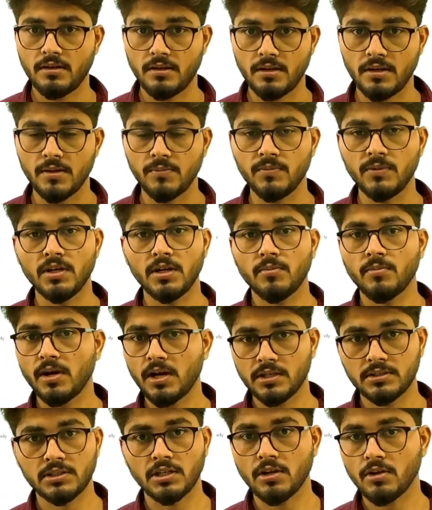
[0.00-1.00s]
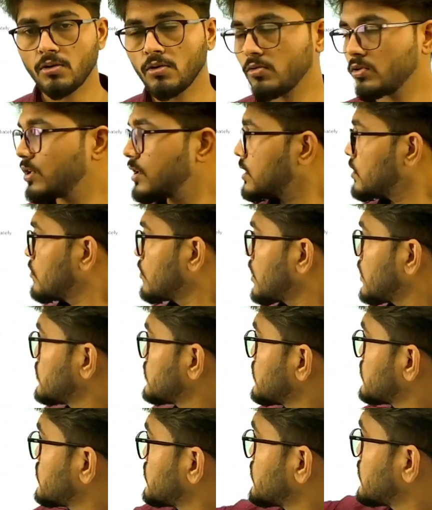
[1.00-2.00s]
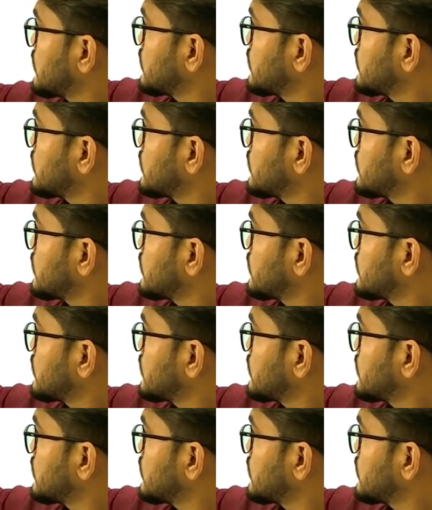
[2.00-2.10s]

if their marks are low, then you can just set